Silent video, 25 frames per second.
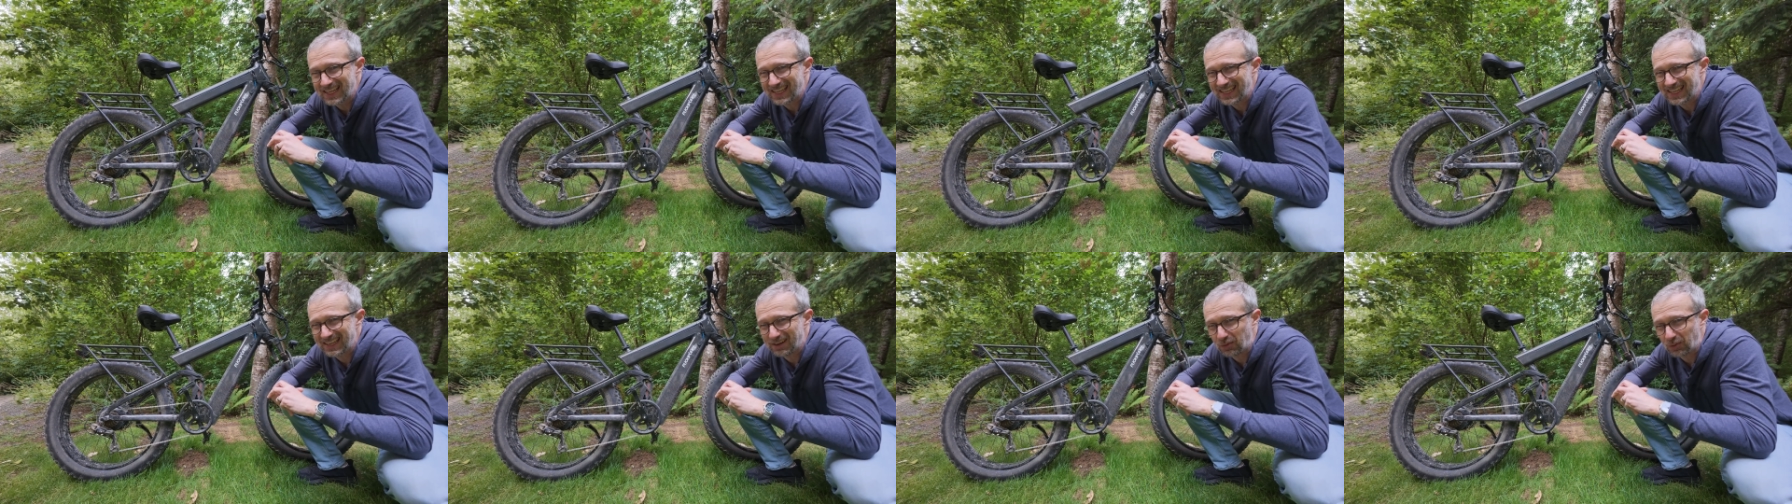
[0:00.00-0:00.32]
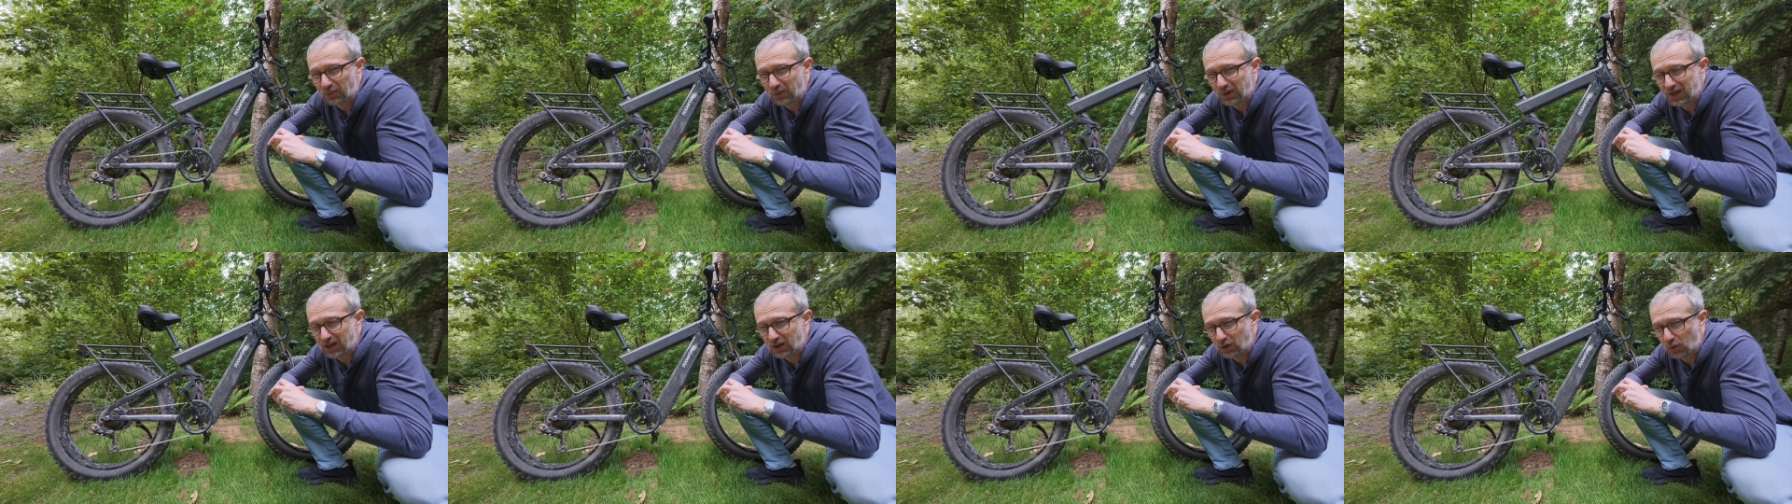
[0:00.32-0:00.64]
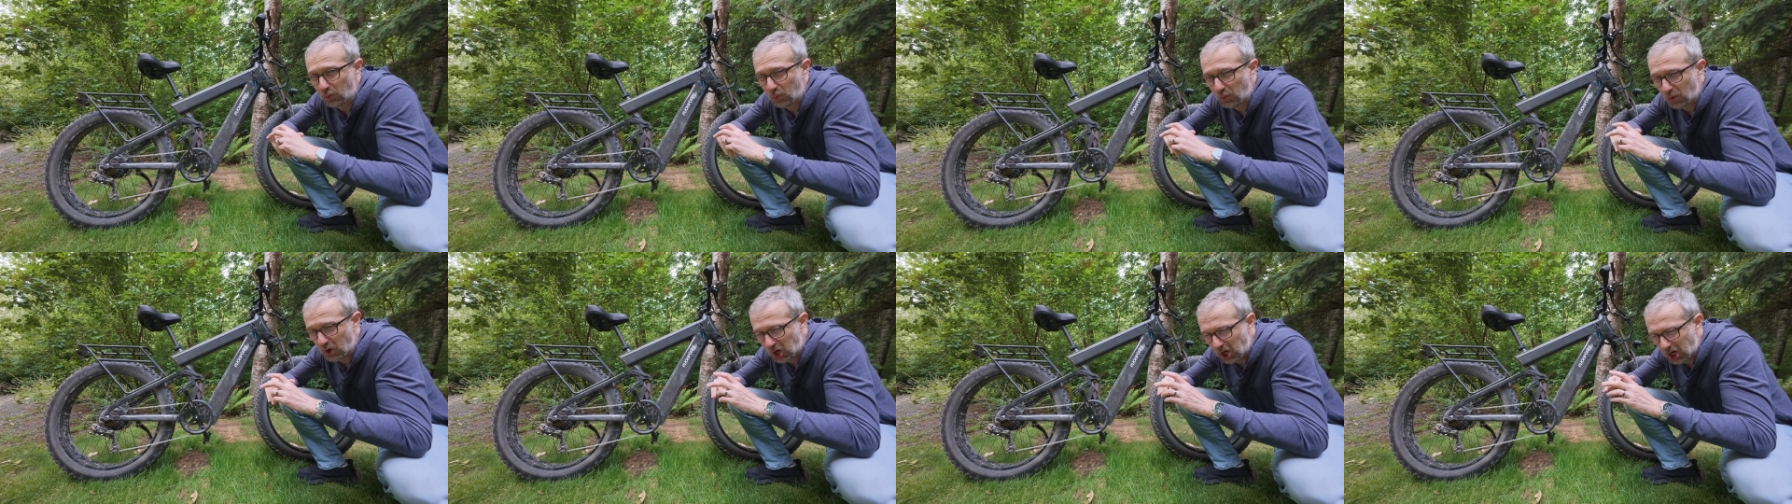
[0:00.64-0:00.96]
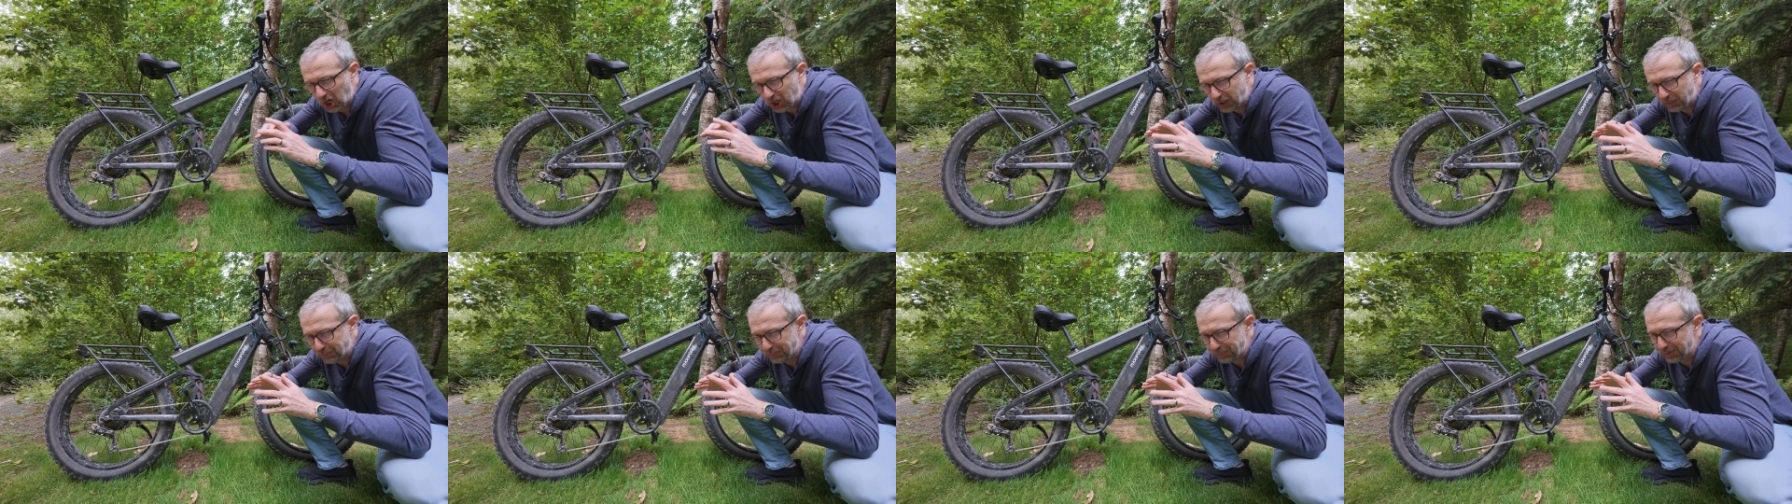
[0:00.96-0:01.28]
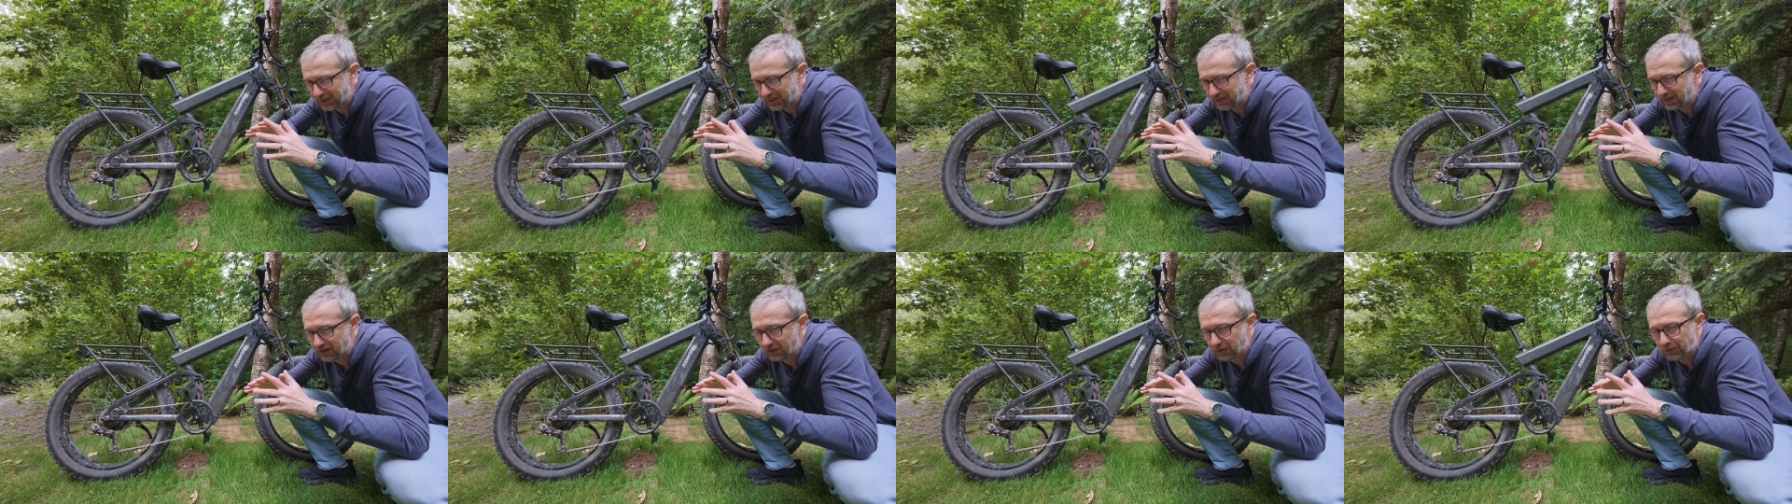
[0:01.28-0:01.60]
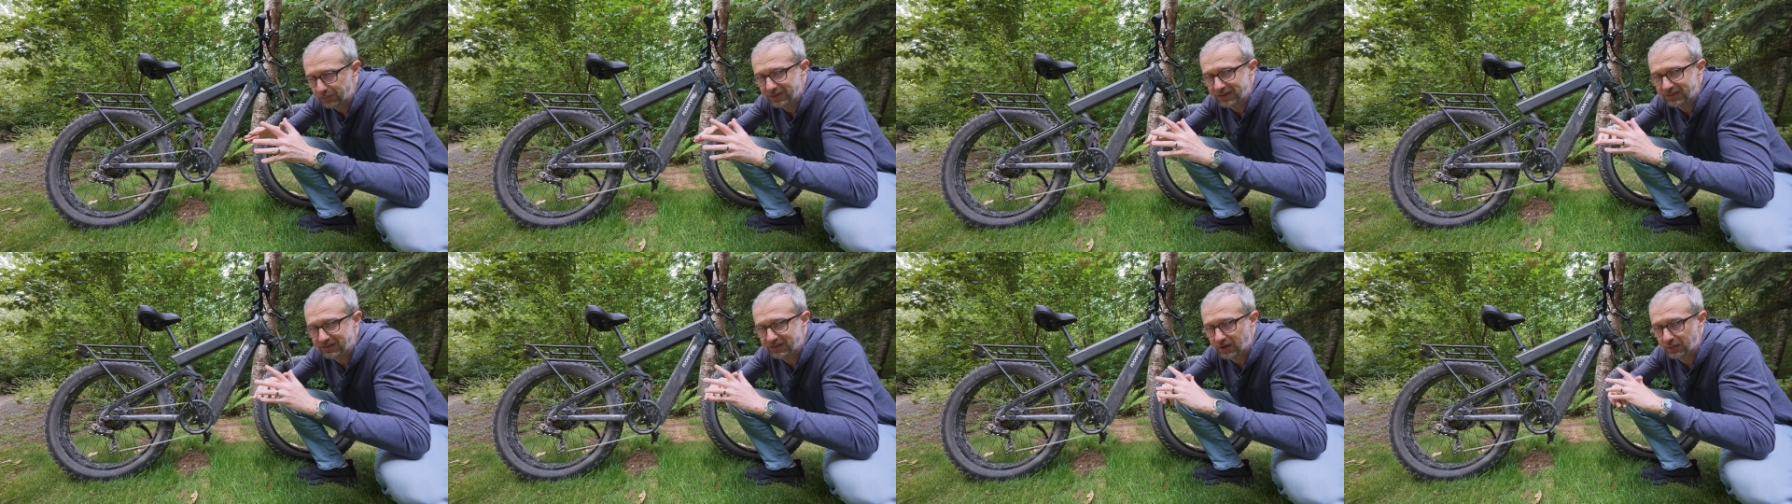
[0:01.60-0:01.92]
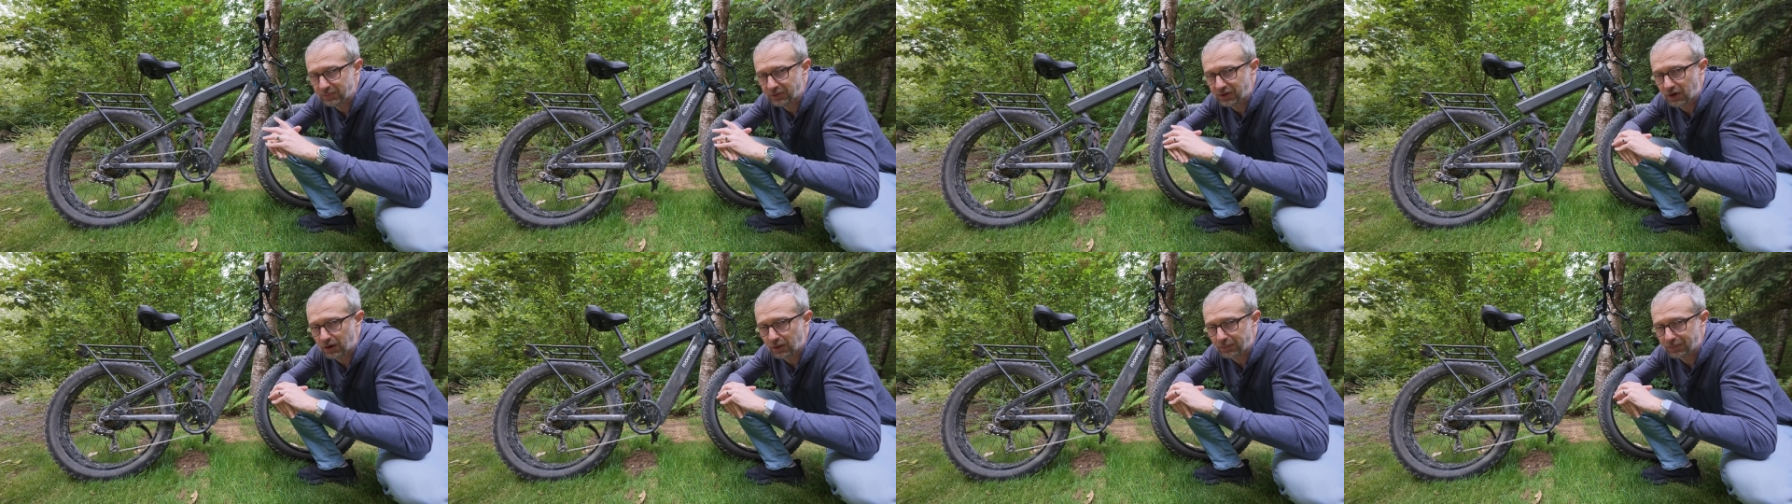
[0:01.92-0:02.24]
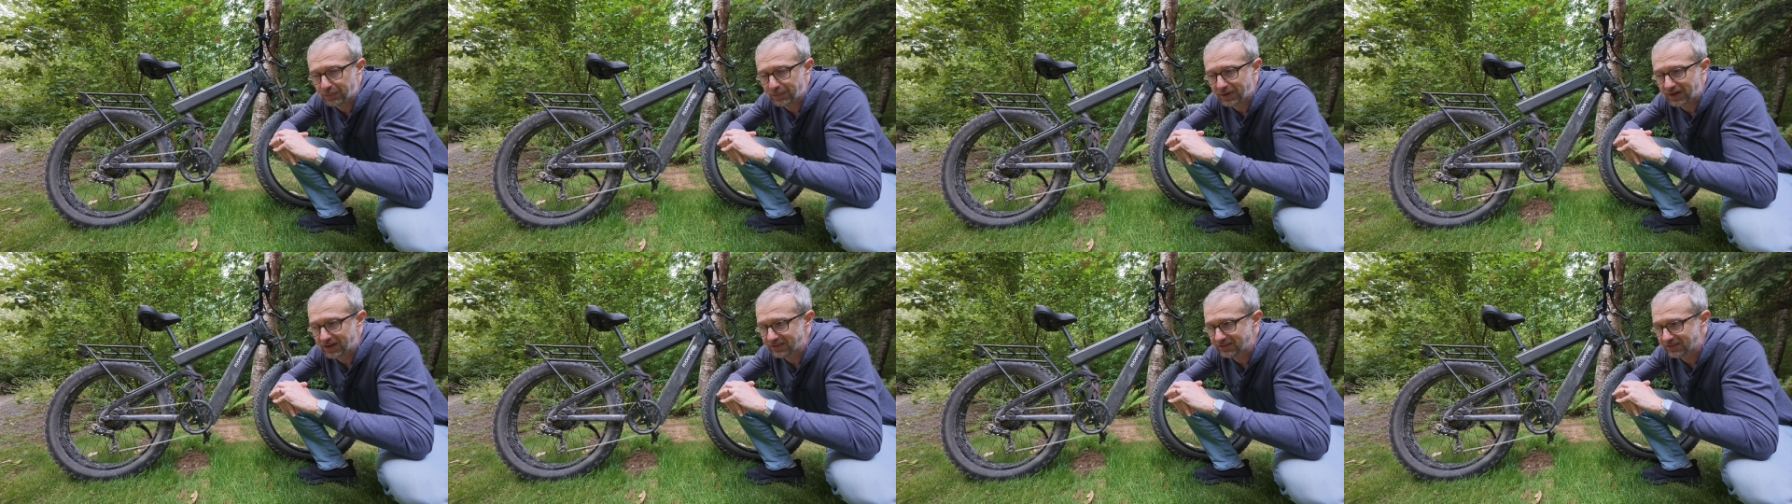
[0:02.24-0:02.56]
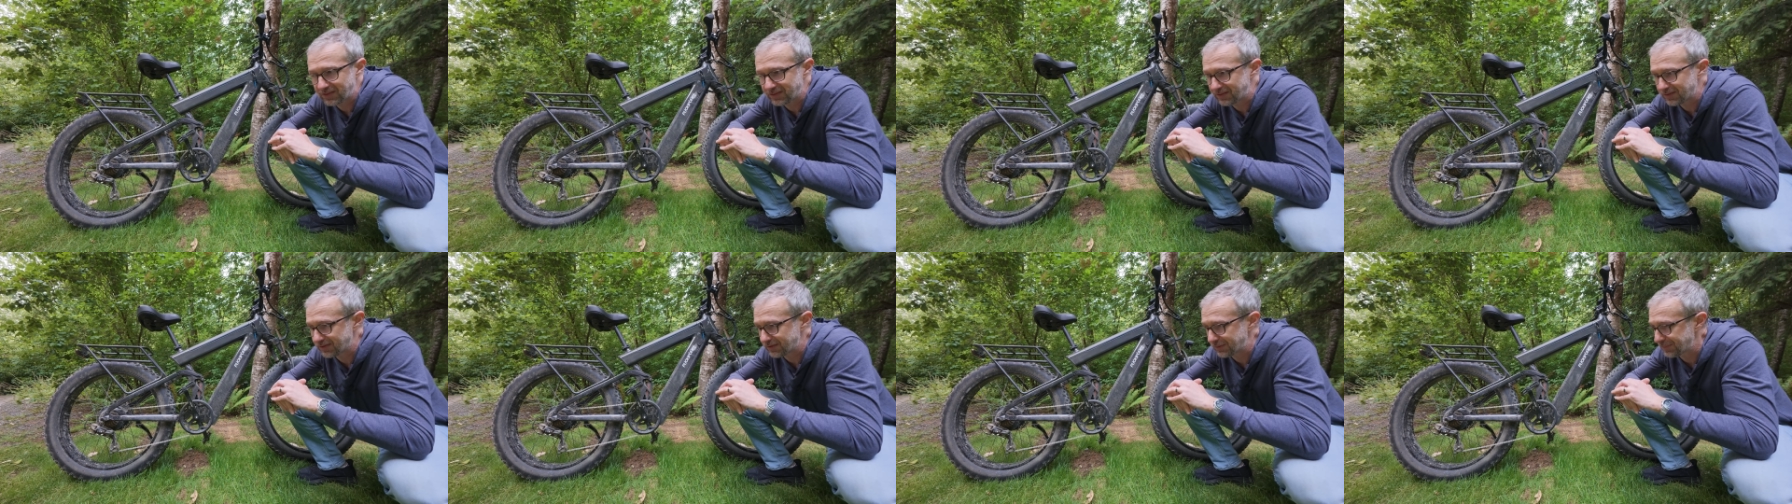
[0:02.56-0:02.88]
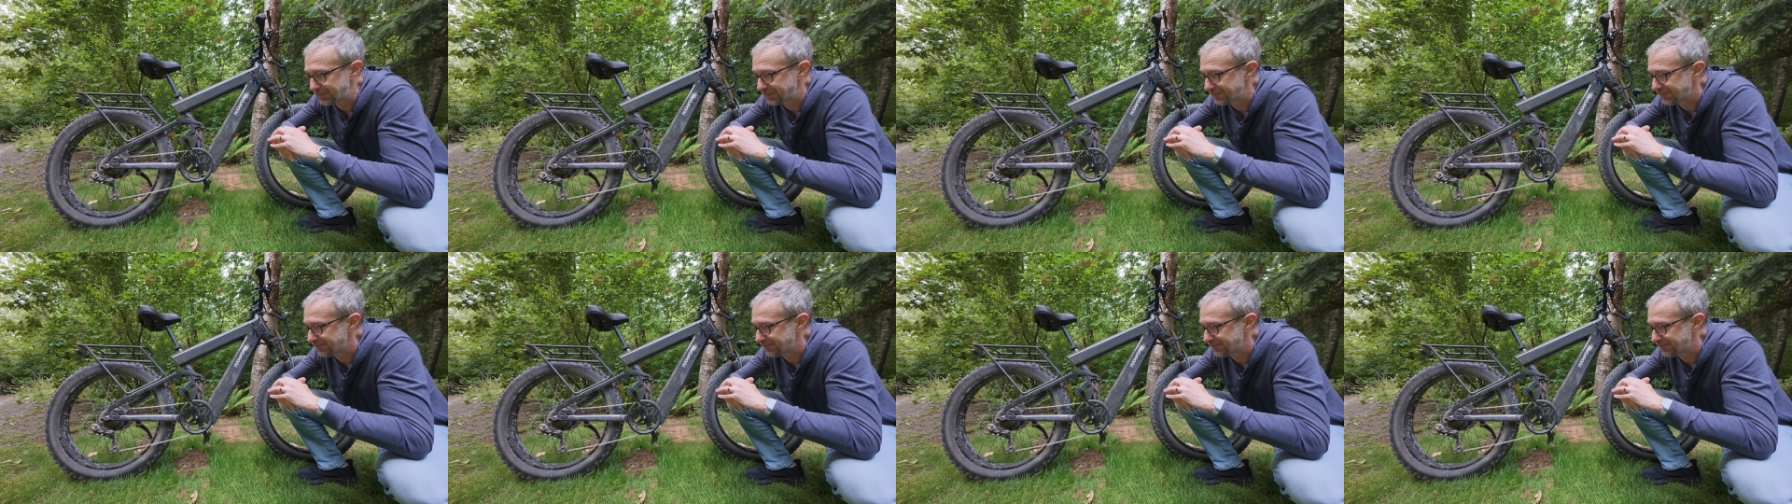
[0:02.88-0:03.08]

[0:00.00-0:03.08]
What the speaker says: it will work, but there will be some compromises.